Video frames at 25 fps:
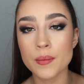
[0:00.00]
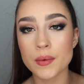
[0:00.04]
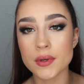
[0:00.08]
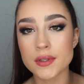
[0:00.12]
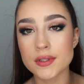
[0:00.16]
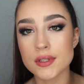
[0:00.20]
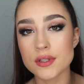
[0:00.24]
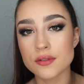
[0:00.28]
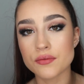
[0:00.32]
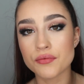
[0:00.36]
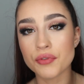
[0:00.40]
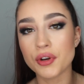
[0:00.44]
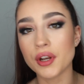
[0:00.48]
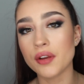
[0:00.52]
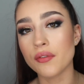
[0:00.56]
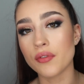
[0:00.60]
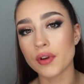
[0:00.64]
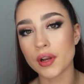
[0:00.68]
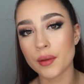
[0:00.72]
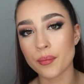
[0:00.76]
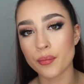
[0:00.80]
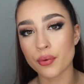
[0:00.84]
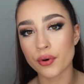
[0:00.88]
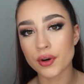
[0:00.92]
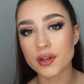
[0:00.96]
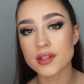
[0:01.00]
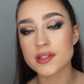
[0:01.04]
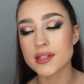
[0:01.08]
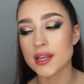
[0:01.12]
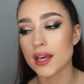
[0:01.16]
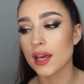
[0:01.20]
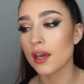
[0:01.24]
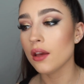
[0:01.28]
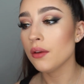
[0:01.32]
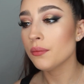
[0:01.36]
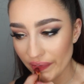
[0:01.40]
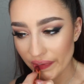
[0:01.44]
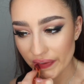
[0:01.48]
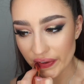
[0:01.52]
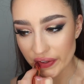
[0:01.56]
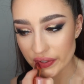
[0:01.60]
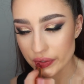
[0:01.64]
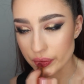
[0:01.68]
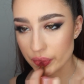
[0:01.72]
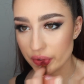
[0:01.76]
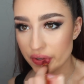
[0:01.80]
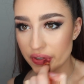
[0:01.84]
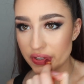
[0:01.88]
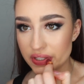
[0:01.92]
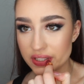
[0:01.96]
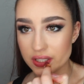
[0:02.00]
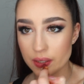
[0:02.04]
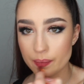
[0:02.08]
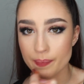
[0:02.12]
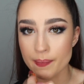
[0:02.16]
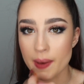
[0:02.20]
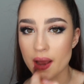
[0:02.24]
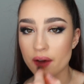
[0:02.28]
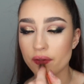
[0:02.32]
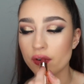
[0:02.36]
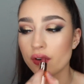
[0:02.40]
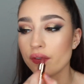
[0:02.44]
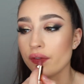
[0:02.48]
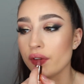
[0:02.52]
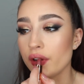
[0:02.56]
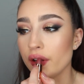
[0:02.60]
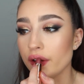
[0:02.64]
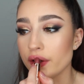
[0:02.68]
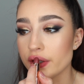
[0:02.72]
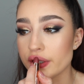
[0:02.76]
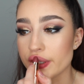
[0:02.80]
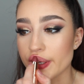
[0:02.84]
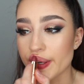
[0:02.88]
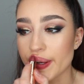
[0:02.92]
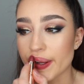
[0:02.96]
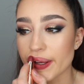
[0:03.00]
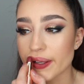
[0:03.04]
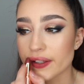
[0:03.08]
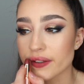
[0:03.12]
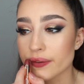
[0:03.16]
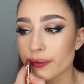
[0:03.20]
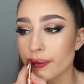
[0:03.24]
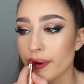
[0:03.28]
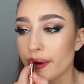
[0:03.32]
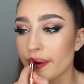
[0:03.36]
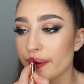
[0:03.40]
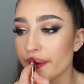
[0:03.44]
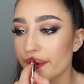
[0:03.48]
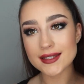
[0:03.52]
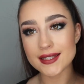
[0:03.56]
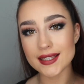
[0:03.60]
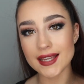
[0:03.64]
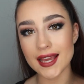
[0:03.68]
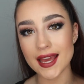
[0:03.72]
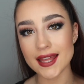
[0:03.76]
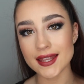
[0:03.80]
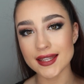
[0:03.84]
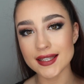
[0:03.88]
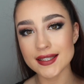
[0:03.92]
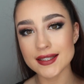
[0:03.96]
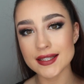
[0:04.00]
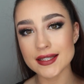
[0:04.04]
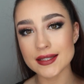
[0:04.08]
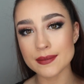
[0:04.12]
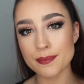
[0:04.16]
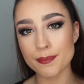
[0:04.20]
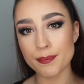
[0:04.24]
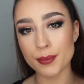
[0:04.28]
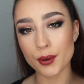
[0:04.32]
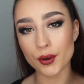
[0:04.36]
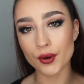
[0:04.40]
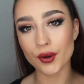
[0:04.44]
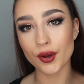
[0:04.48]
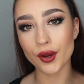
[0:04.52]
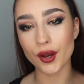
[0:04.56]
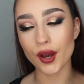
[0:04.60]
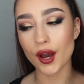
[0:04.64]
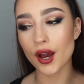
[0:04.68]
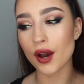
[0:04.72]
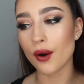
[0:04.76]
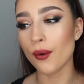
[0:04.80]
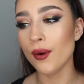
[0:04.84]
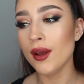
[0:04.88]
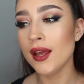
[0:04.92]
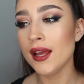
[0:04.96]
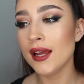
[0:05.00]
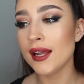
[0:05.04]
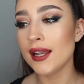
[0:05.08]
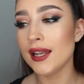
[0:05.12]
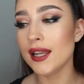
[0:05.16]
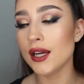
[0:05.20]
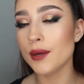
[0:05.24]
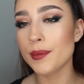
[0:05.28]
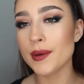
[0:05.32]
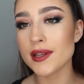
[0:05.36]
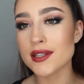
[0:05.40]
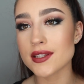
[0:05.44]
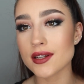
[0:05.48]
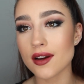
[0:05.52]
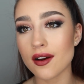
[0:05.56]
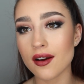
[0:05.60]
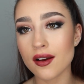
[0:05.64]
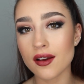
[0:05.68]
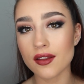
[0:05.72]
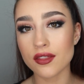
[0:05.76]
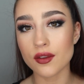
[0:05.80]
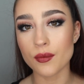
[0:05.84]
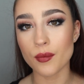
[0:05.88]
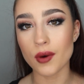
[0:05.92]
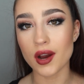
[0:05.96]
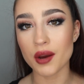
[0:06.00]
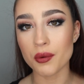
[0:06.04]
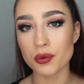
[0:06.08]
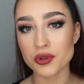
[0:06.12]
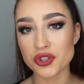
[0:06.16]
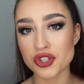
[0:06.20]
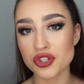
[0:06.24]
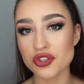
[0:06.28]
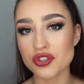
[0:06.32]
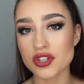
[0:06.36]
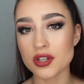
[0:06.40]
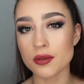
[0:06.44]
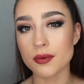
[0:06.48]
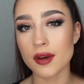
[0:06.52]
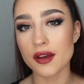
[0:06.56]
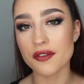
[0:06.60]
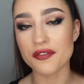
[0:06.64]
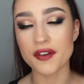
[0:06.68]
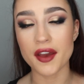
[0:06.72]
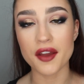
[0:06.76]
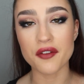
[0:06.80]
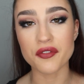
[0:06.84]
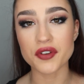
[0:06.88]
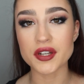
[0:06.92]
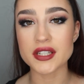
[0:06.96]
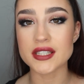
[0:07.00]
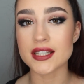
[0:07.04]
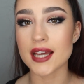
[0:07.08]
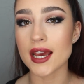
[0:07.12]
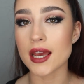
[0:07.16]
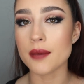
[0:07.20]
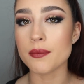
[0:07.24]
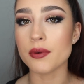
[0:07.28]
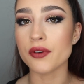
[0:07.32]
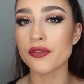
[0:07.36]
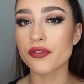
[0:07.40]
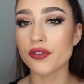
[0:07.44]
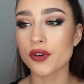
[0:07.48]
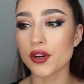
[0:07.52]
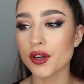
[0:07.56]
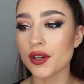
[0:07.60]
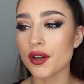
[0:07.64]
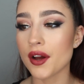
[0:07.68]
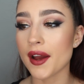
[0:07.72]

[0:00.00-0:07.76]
This is really, really pretty. This one is a Matte Revolution as well. So yeah, this is Bond Girl, a little bit darker than what I would usually wear for every day, but for a